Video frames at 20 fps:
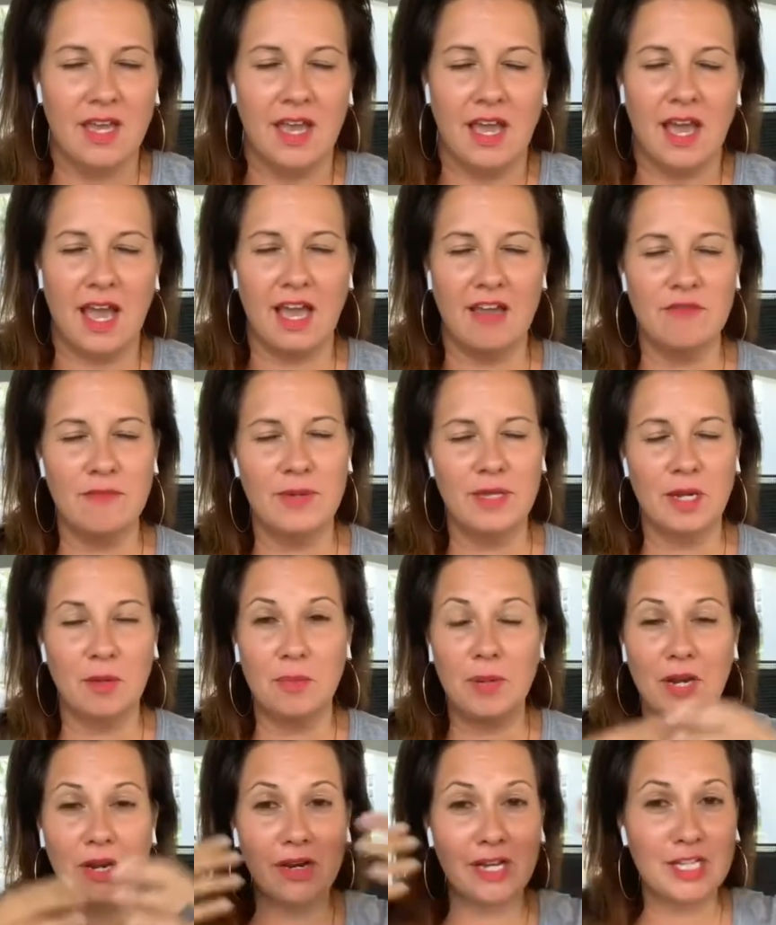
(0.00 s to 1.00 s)
I've been
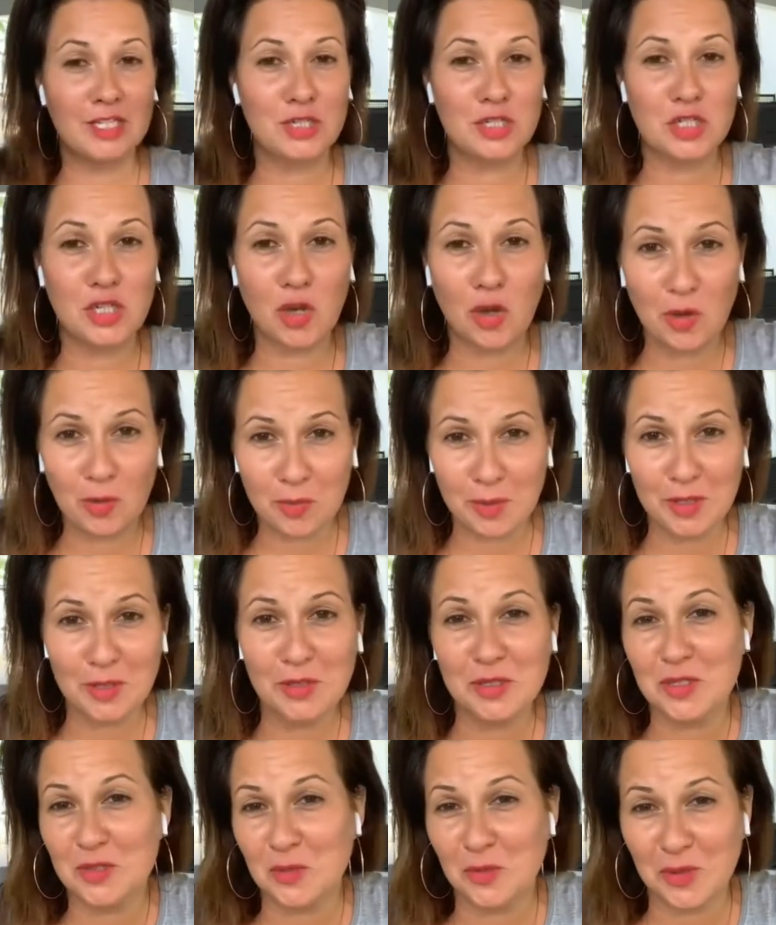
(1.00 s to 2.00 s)
appearing to show up in
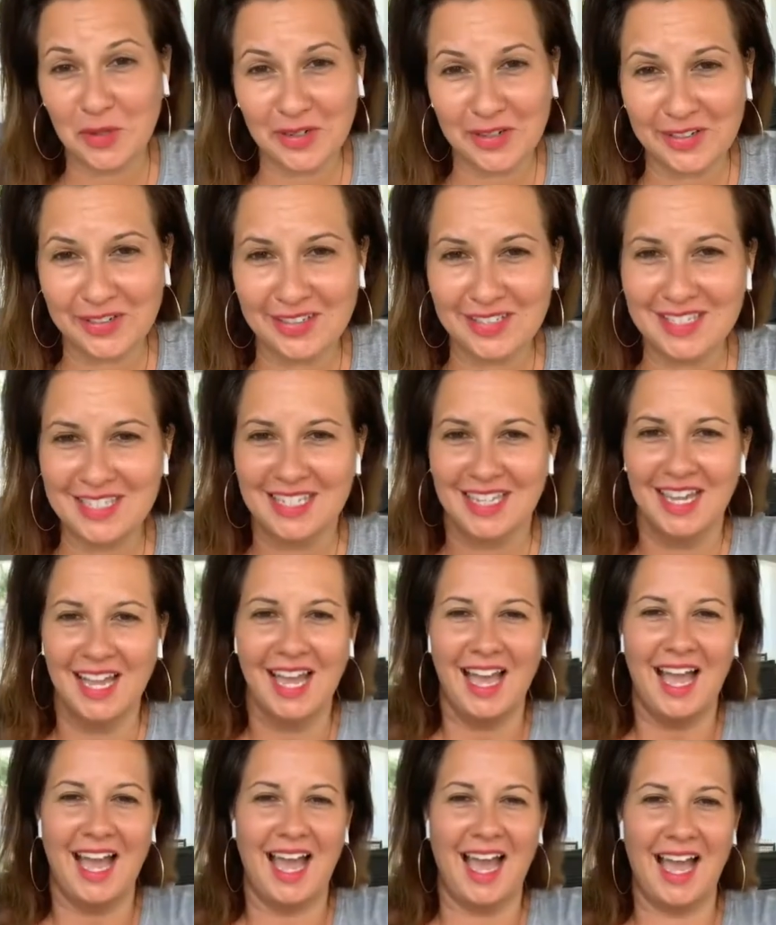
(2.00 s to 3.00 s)
this world
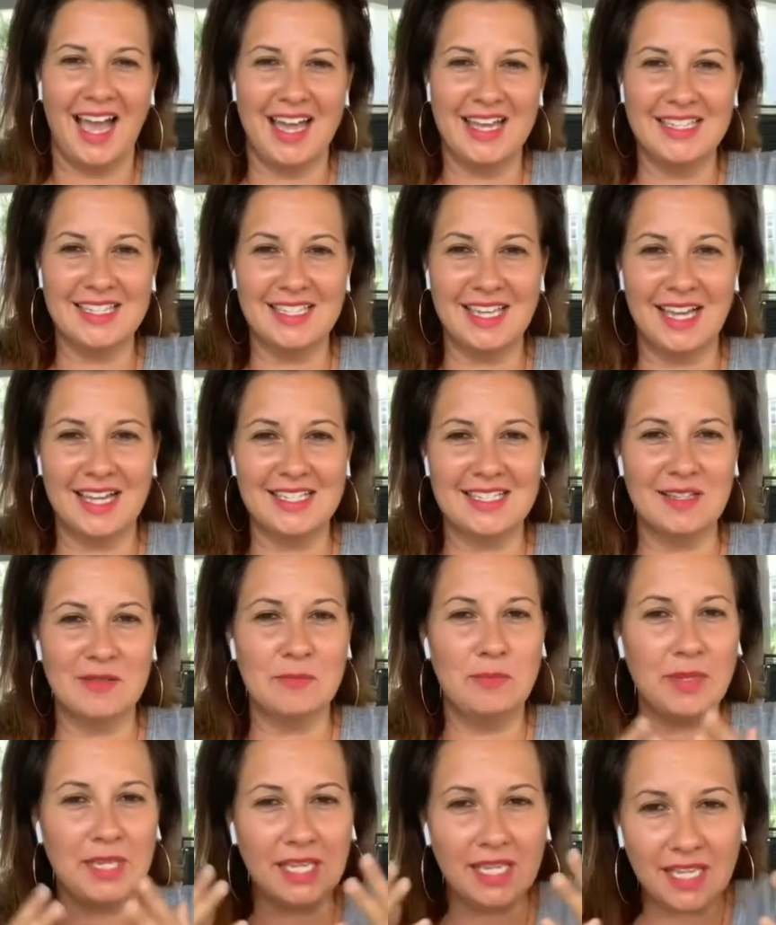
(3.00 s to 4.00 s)
as as a
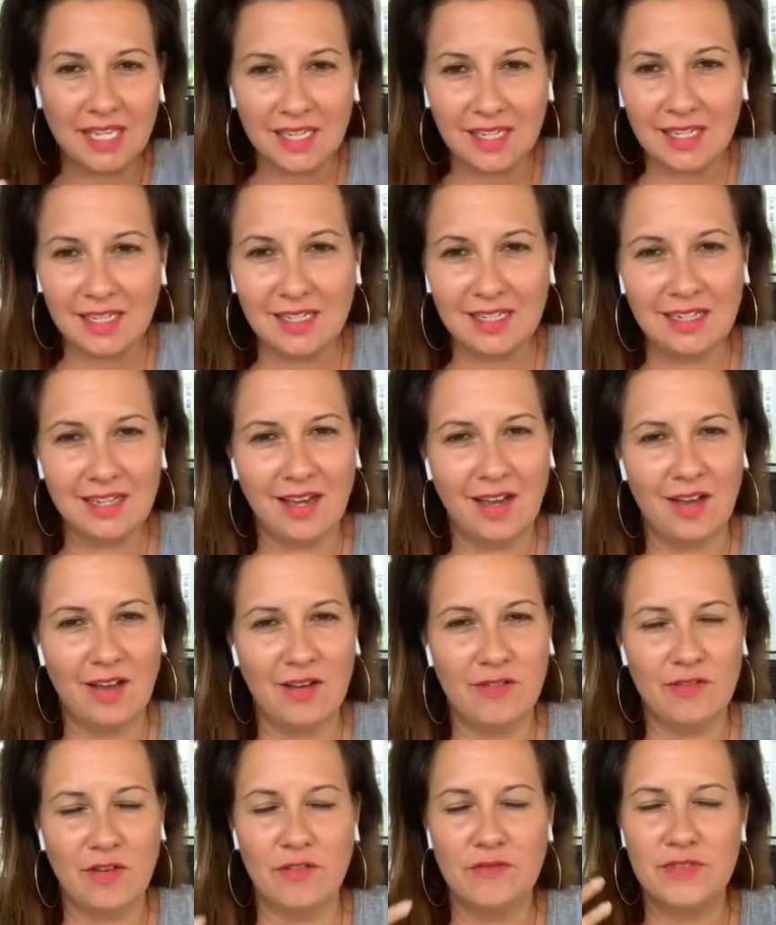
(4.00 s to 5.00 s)
beacon
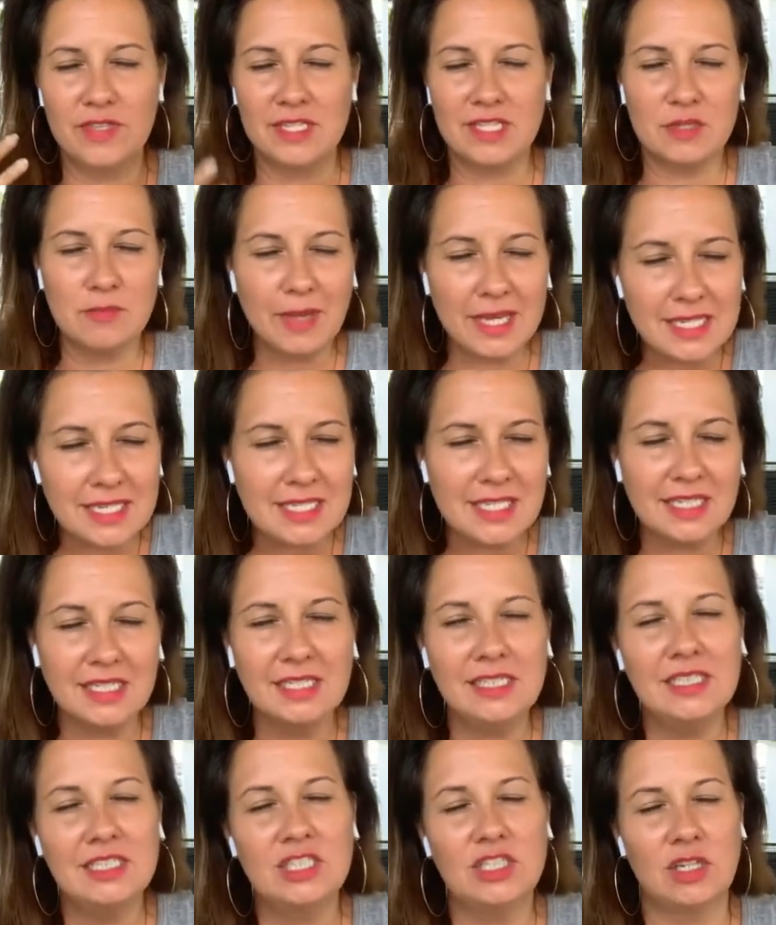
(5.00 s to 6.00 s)
of, of this
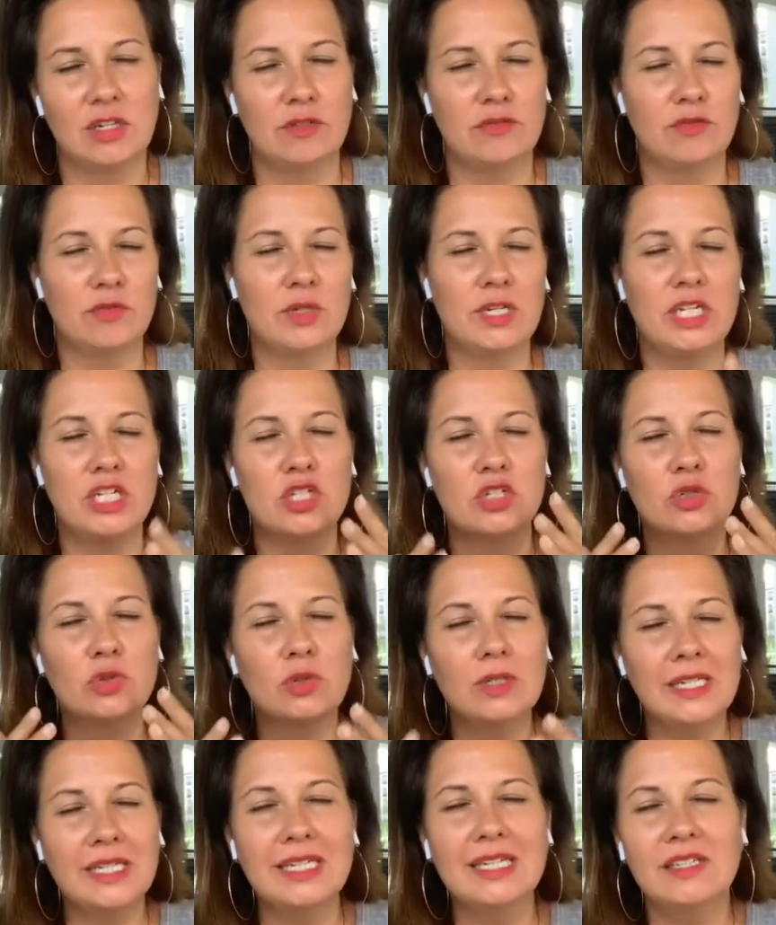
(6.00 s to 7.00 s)
message, of really
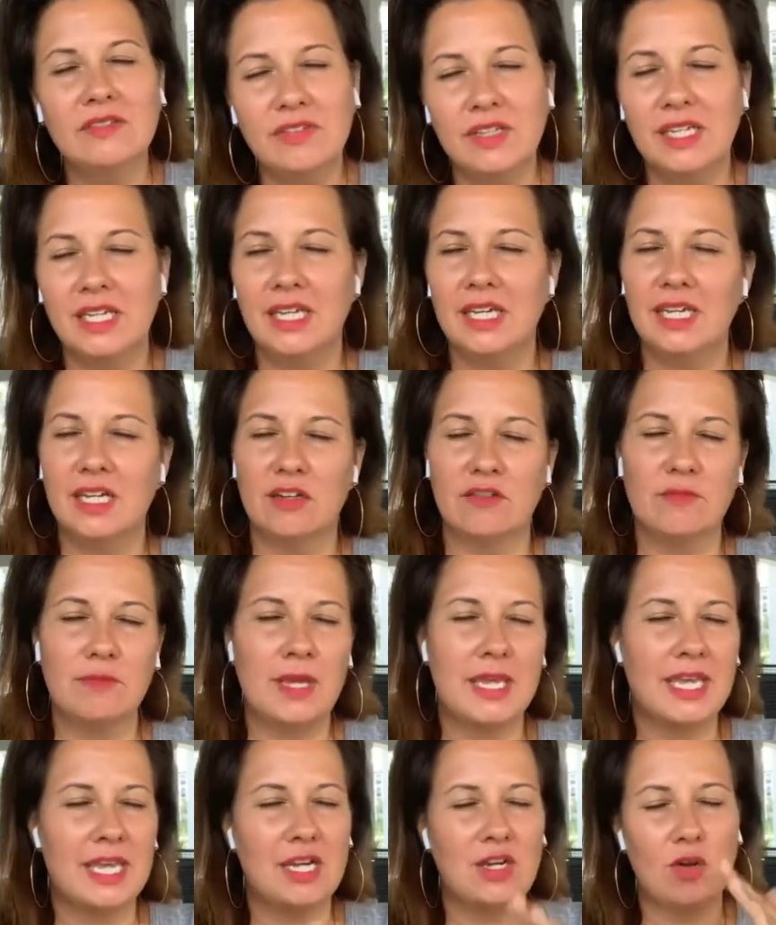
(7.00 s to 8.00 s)
truly living it, of
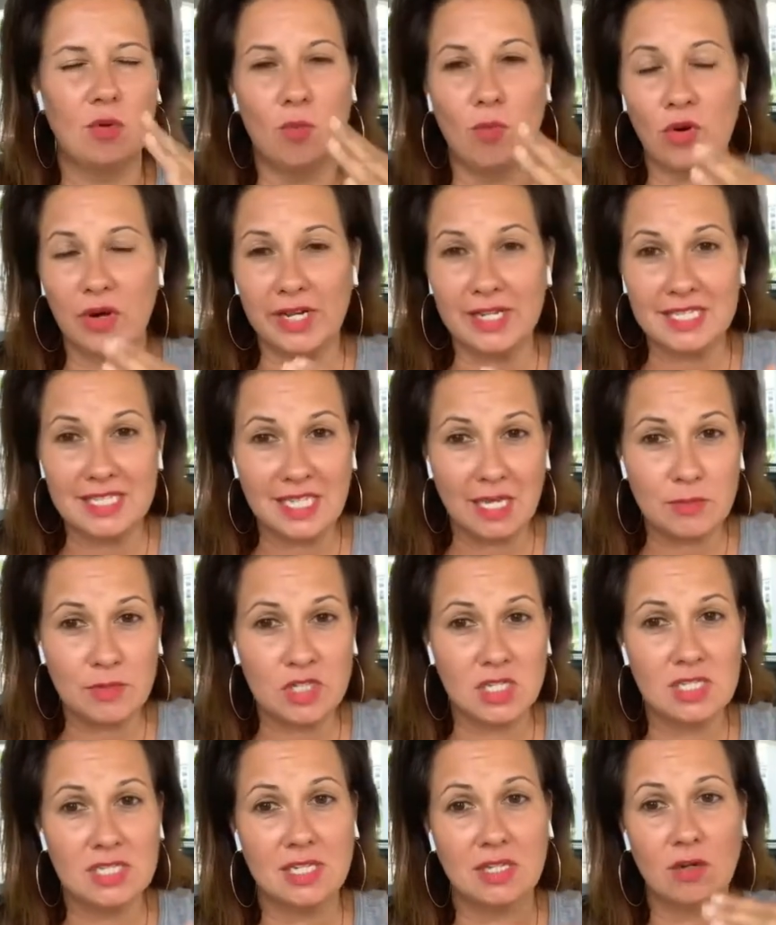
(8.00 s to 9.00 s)
making no more
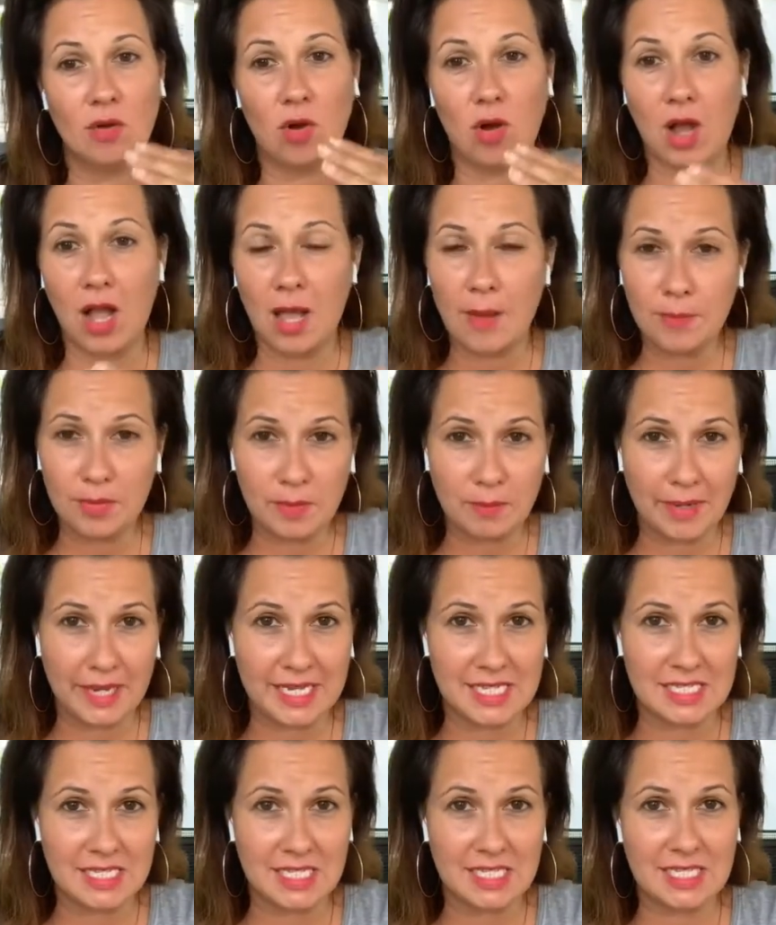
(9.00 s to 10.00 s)
exceptions and no
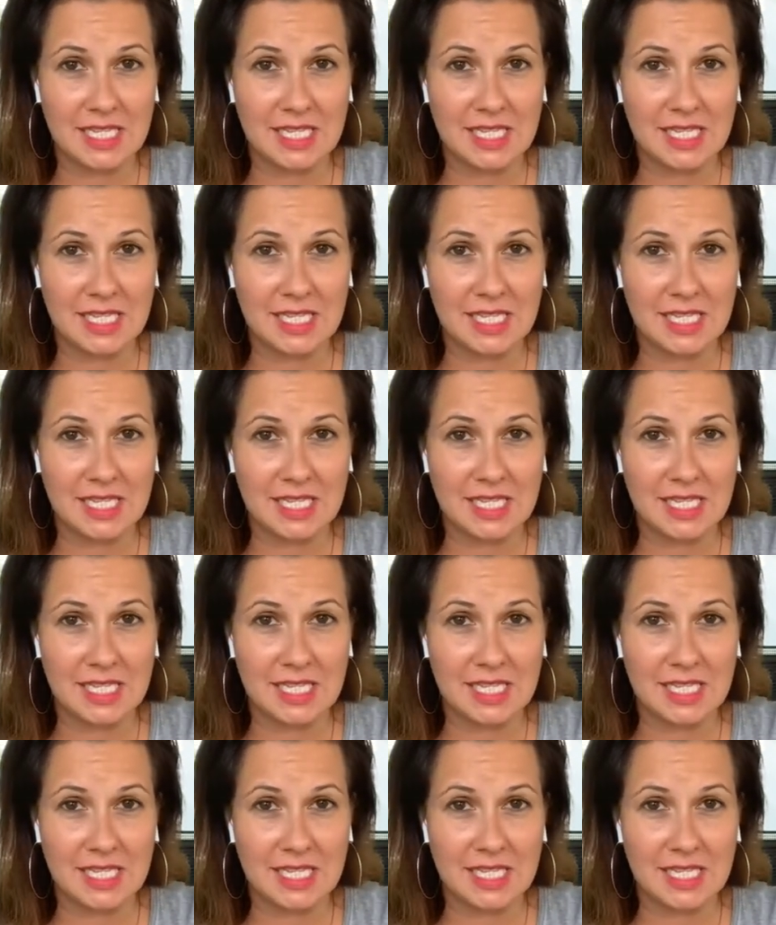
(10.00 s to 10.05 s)
compromises.